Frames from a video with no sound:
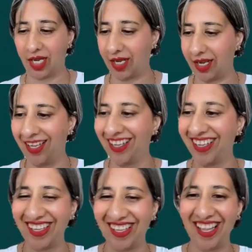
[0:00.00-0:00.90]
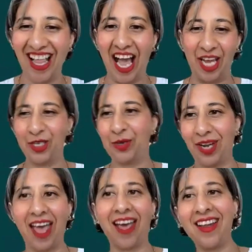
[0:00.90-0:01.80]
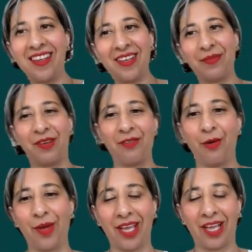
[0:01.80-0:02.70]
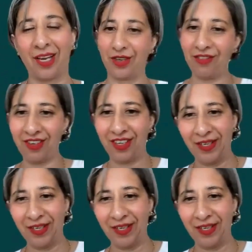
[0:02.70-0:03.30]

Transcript: I should add before we close off?